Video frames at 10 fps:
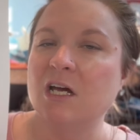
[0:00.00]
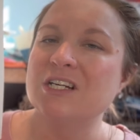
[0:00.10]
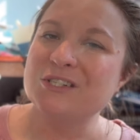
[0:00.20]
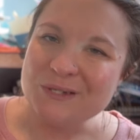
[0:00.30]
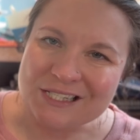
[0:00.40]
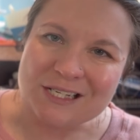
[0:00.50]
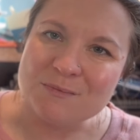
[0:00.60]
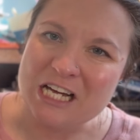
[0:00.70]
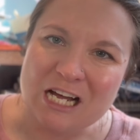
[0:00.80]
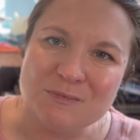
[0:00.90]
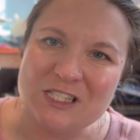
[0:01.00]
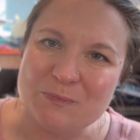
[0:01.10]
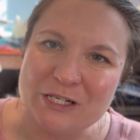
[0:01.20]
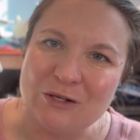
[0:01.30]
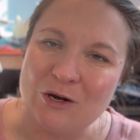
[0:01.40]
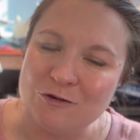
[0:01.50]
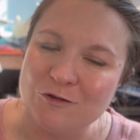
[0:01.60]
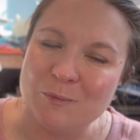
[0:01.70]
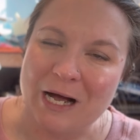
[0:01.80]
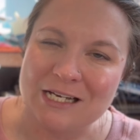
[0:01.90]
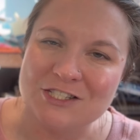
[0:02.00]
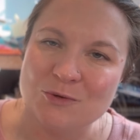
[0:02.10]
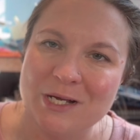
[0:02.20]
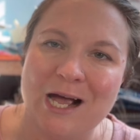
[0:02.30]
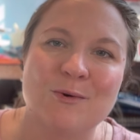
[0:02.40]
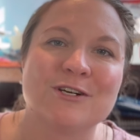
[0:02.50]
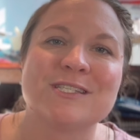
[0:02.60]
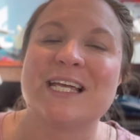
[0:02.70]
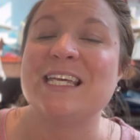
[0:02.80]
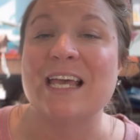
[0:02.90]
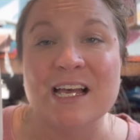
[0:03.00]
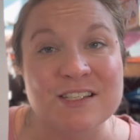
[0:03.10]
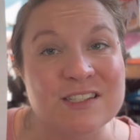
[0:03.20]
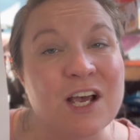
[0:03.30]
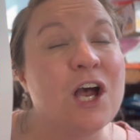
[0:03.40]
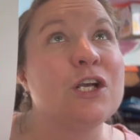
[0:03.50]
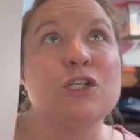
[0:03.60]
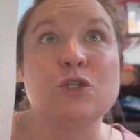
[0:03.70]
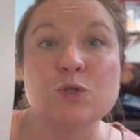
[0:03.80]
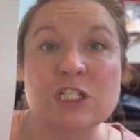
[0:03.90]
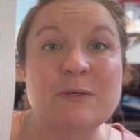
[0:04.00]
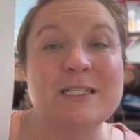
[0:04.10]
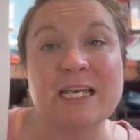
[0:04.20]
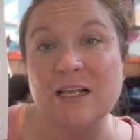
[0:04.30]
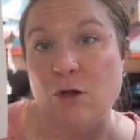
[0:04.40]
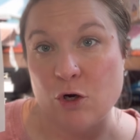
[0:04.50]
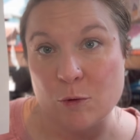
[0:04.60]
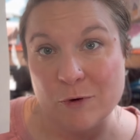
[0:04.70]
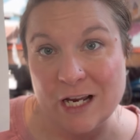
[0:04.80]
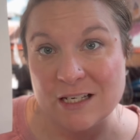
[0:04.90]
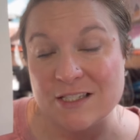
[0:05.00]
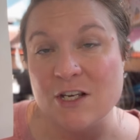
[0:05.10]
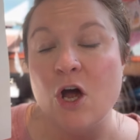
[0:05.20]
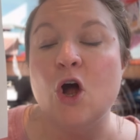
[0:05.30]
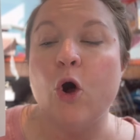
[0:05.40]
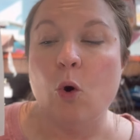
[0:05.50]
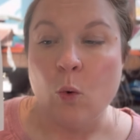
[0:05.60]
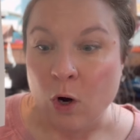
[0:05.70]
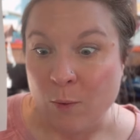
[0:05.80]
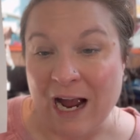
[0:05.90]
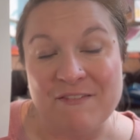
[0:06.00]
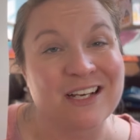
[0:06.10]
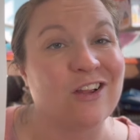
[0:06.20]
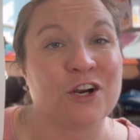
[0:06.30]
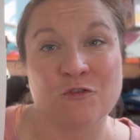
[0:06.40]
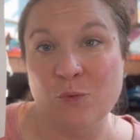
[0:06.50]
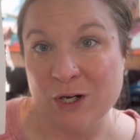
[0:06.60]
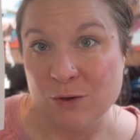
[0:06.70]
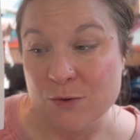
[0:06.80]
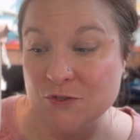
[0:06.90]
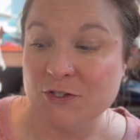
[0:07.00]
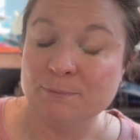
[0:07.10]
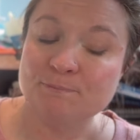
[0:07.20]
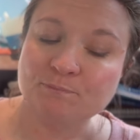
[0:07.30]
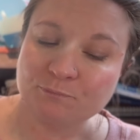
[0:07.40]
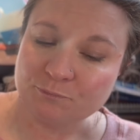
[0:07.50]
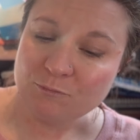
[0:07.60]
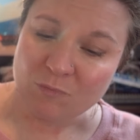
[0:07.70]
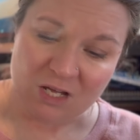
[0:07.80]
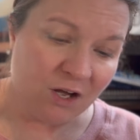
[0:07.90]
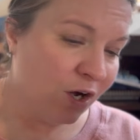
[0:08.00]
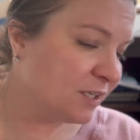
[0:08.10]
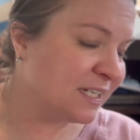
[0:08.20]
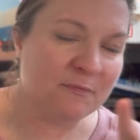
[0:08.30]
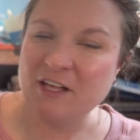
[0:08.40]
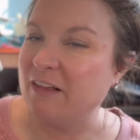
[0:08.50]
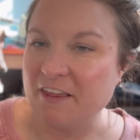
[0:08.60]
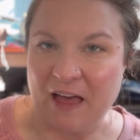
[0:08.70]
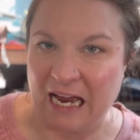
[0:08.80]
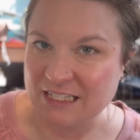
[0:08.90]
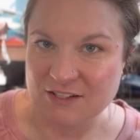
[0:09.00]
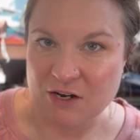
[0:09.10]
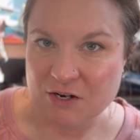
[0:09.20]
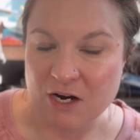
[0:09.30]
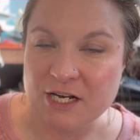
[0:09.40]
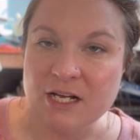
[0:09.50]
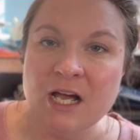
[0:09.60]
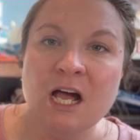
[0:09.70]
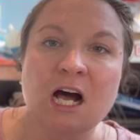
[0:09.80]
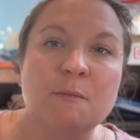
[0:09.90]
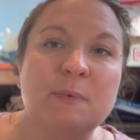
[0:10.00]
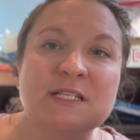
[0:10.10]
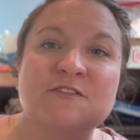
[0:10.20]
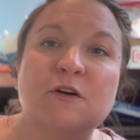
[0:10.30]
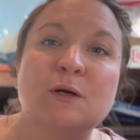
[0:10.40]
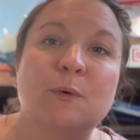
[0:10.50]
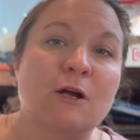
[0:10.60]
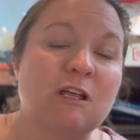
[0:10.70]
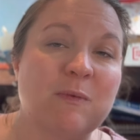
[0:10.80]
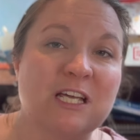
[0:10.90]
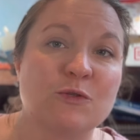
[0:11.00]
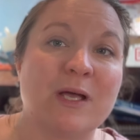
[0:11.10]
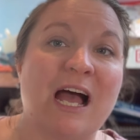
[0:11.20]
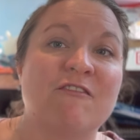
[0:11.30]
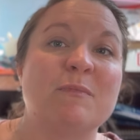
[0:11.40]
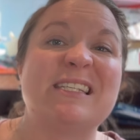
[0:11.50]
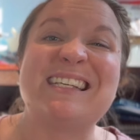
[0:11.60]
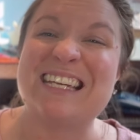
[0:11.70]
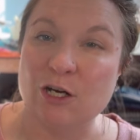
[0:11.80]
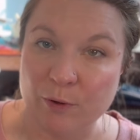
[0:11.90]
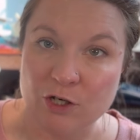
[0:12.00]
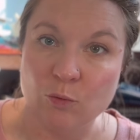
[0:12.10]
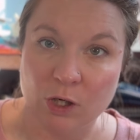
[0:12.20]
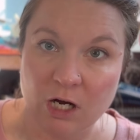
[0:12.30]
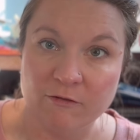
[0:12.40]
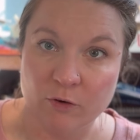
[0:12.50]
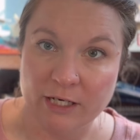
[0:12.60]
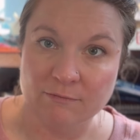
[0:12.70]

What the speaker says: Do we sometimes spill over past 3 hours? Yes. Usually we take longer breaks or we're having a lot of wiggles. Something like that has gone on, but it's very rarely because we have material we're covering,